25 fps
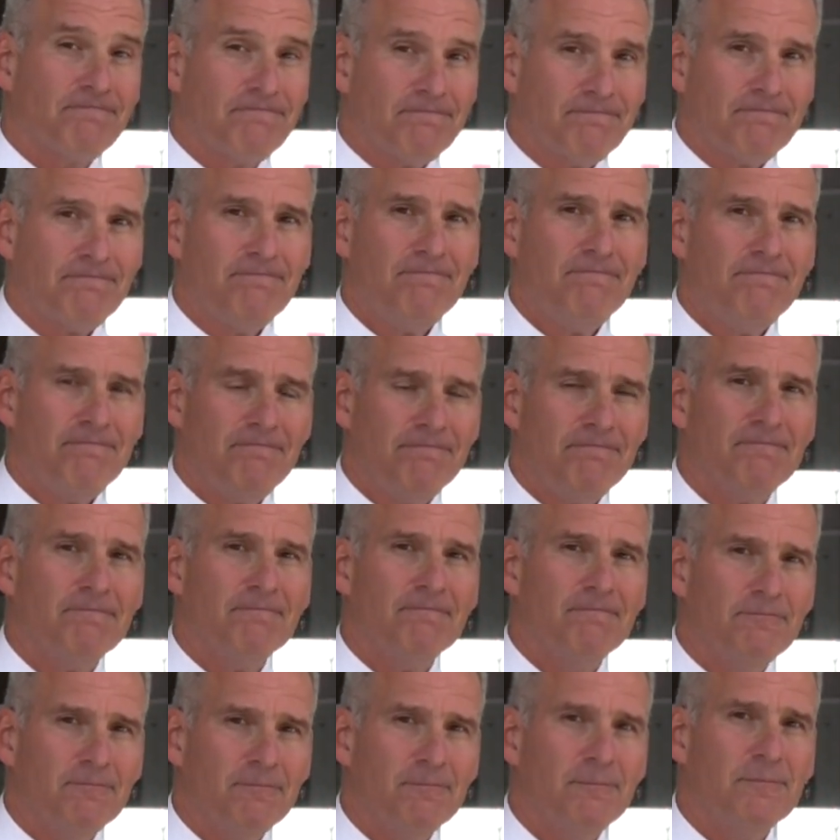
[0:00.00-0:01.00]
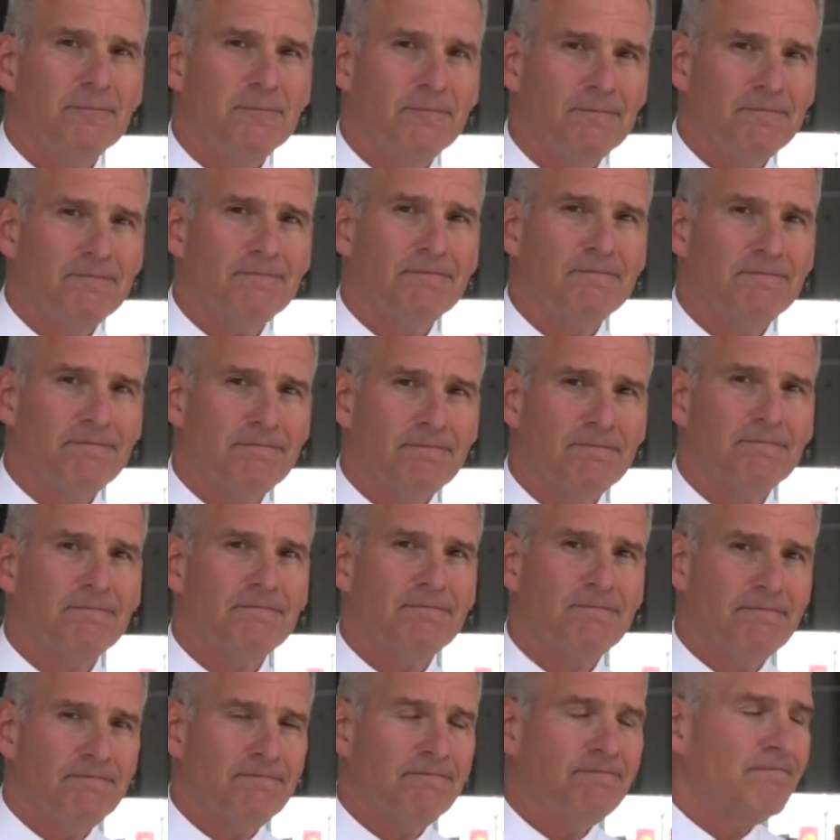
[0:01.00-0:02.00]

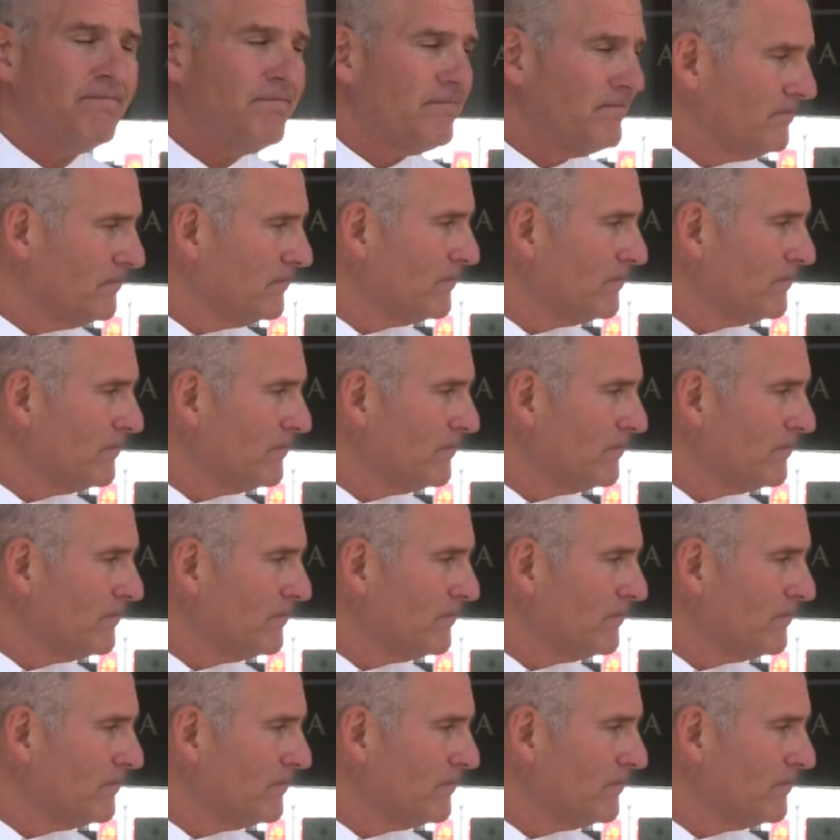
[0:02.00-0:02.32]
This person isn't speaking.